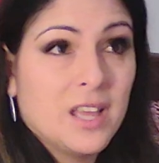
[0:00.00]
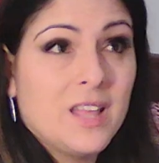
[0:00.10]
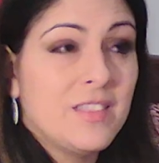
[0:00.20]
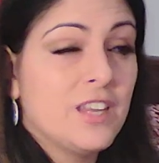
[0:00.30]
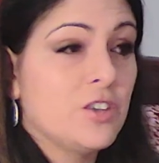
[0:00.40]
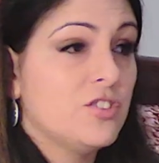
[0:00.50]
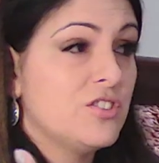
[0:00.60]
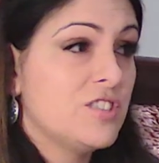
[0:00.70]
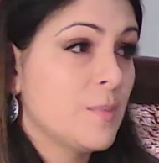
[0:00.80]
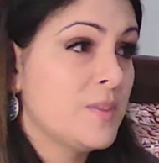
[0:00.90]
then you're
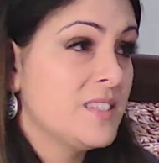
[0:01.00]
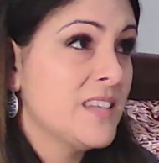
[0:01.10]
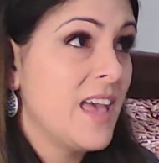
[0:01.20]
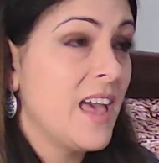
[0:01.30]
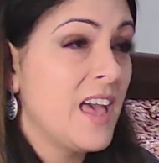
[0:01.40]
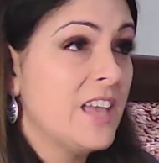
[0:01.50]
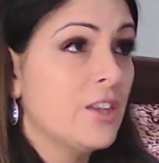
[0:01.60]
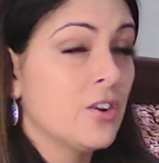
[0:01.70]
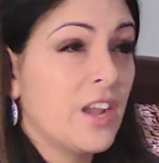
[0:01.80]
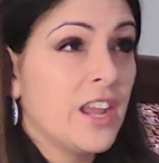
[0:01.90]
just upset,
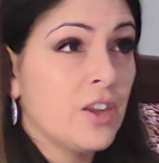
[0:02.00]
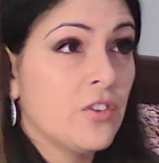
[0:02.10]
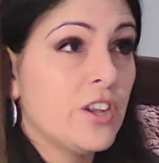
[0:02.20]
you're angry,